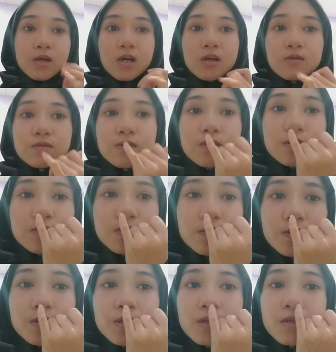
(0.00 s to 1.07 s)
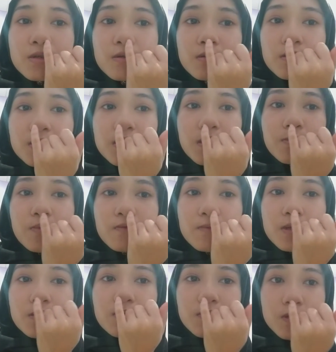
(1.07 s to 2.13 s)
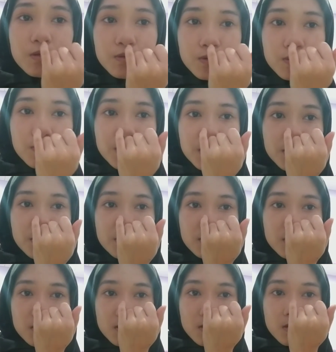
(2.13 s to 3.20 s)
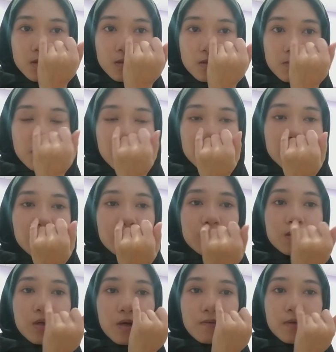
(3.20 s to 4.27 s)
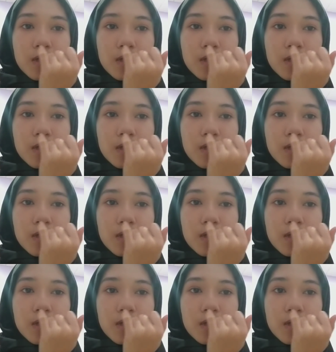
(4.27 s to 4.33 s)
I also contour here, the tip of my nose, and also here, because I want to have